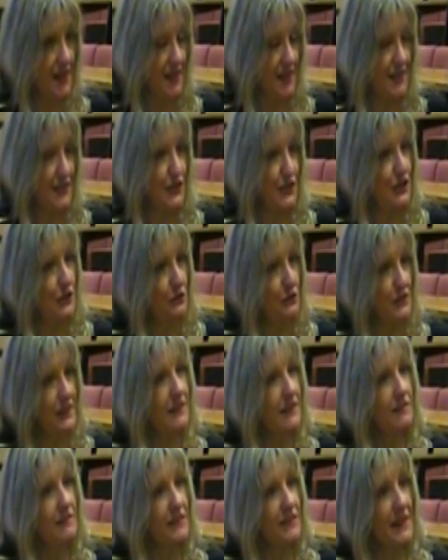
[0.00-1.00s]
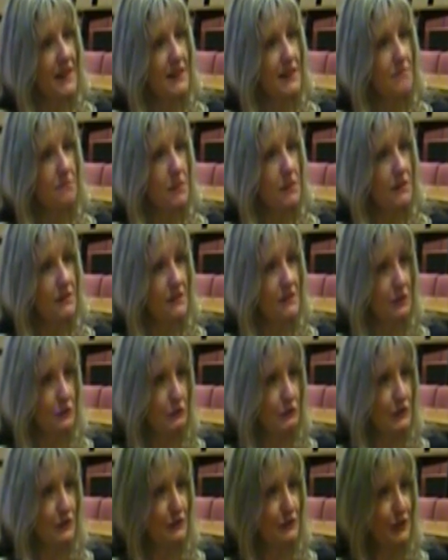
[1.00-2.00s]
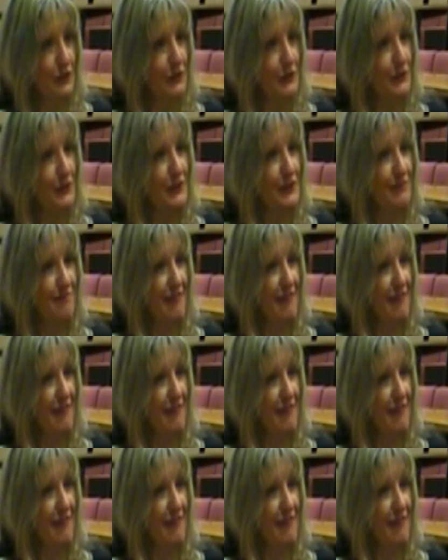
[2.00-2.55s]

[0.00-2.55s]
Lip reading: And sure enough, they put all the food